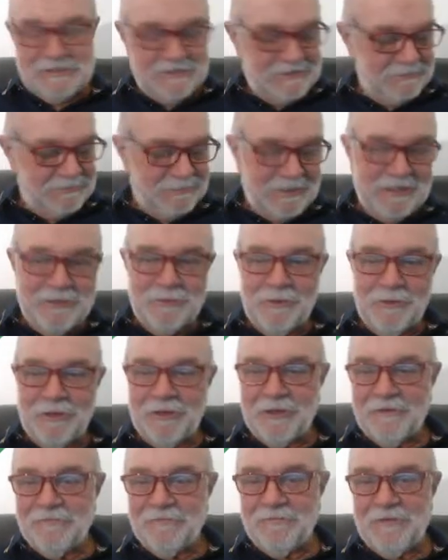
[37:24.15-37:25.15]
It's been quite a
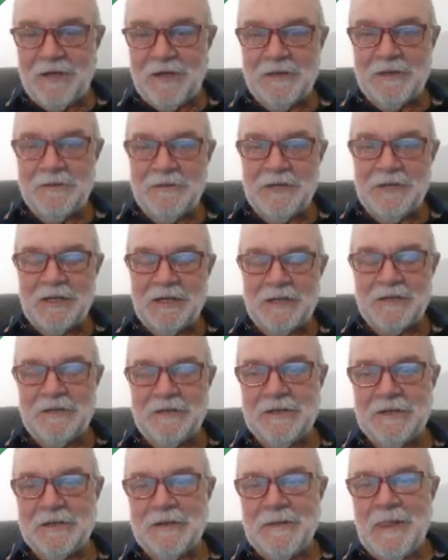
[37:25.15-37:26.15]
lot of fun,
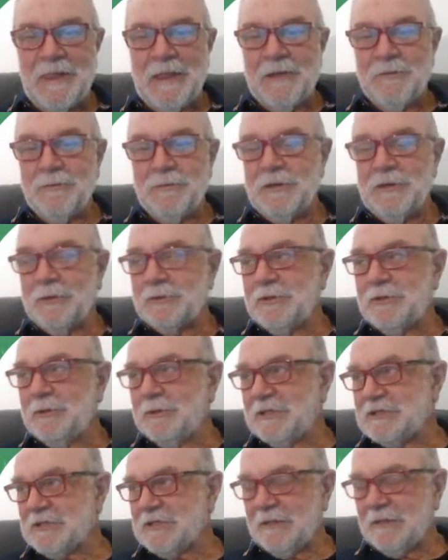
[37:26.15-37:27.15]
and we all knew
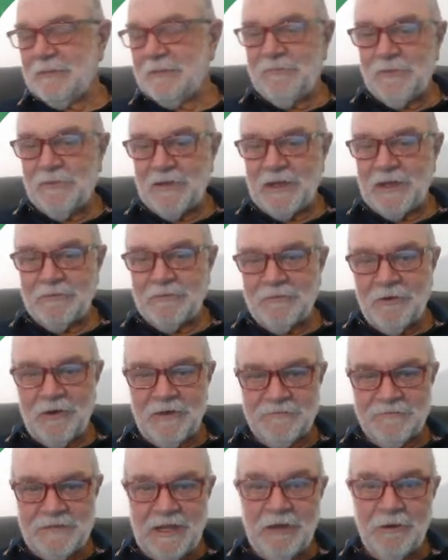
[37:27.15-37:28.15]
each other before they
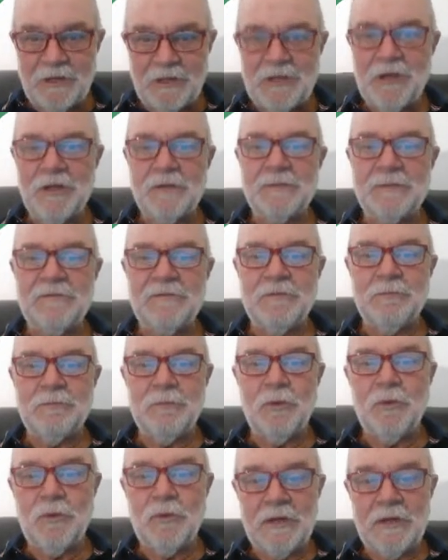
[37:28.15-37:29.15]
arrived. Now I know them even
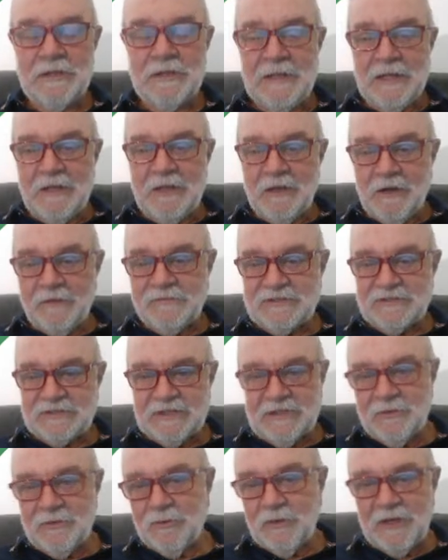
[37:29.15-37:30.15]
more. I've
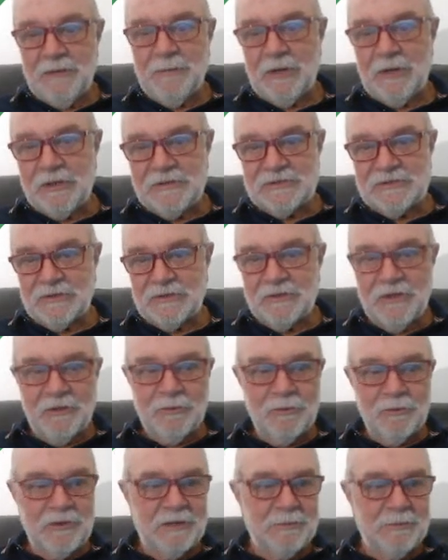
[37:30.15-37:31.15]
seen all their boats. I know
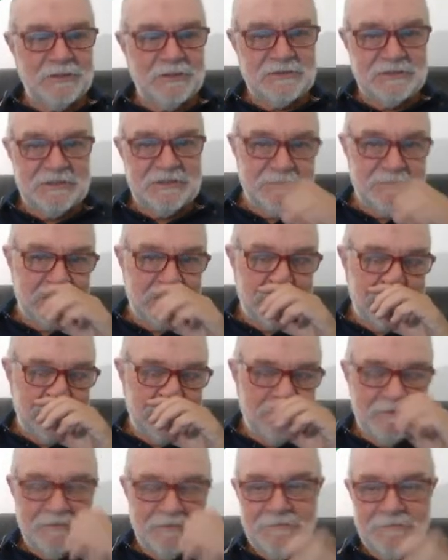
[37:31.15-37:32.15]
all their boats intimately.
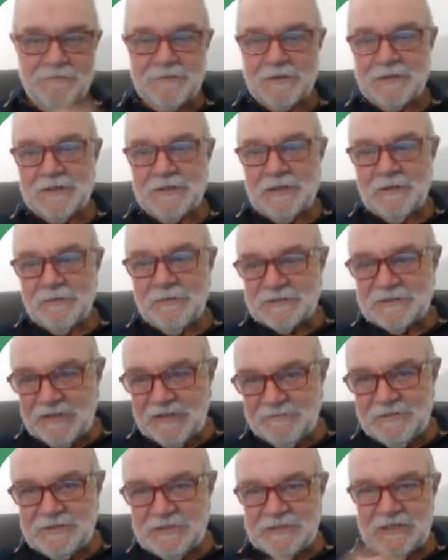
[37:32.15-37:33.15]
We've done all the
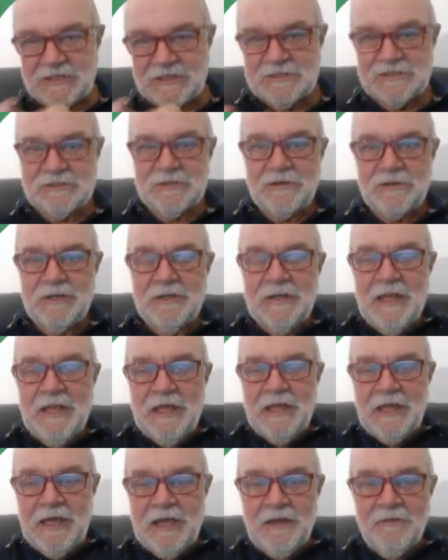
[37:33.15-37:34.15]
safety checks and so on.
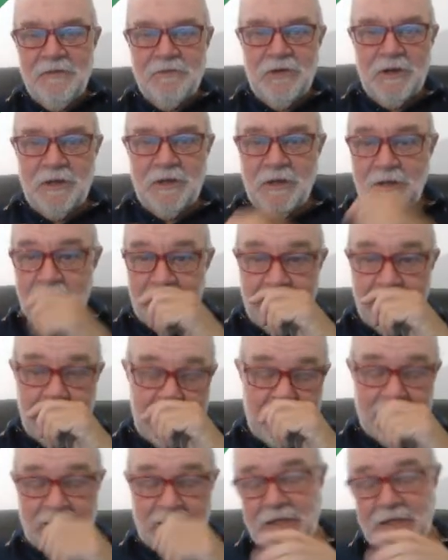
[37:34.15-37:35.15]
And I
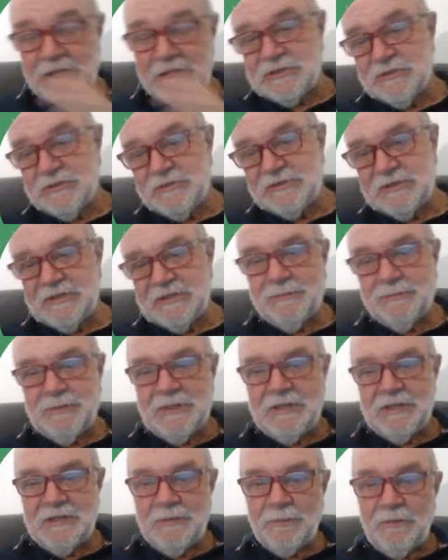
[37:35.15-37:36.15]
had a hunch who's going to
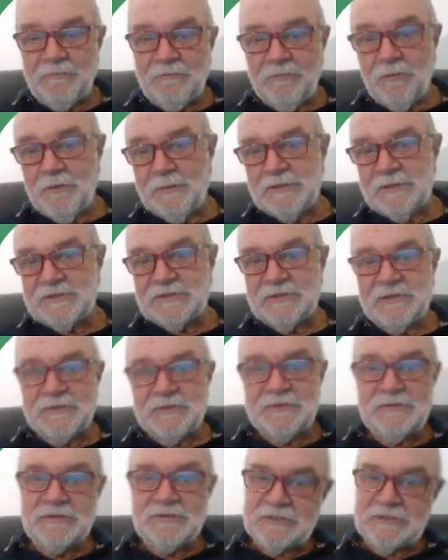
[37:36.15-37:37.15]
be into performance and
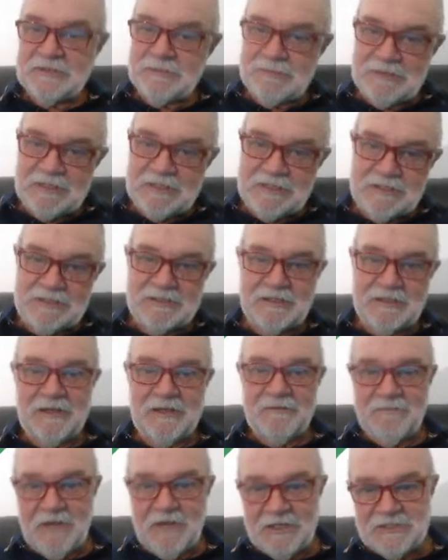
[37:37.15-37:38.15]
who's going to be into the
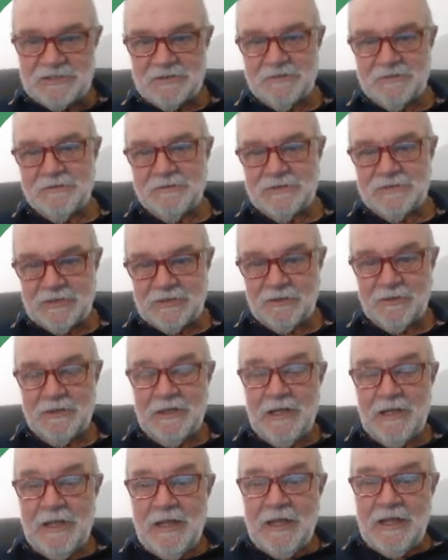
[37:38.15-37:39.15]
adventure and so on.
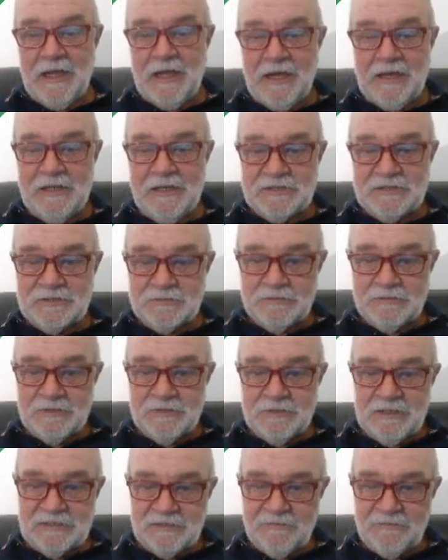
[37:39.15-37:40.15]
And it's
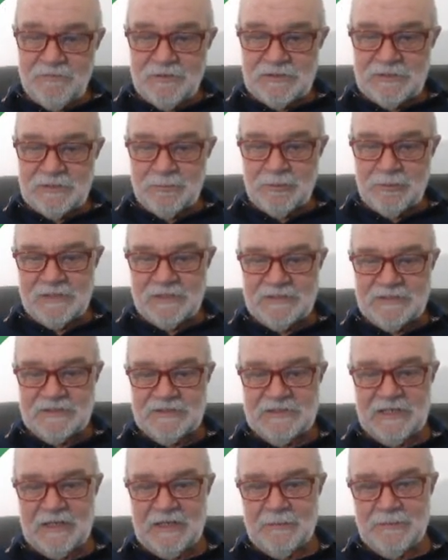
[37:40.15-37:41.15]
really, there's a few surprises
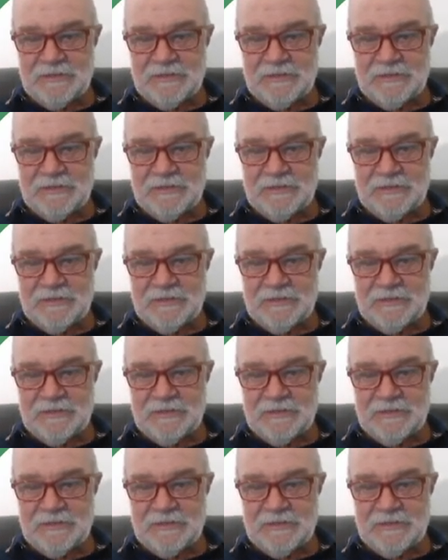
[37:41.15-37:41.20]
there.